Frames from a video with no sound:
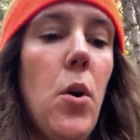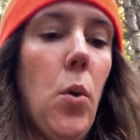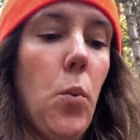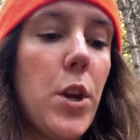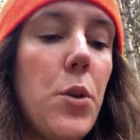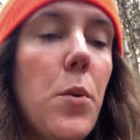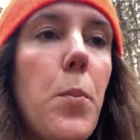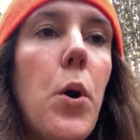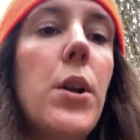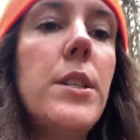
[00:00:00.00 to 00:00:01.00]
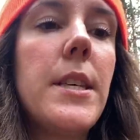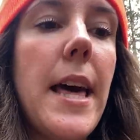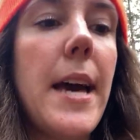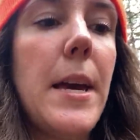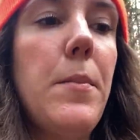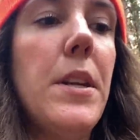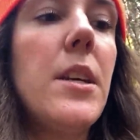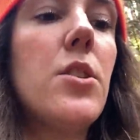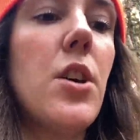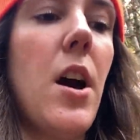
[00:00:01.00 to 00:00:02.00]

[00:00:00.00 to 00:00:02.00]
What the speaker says: where you were put into that amnesia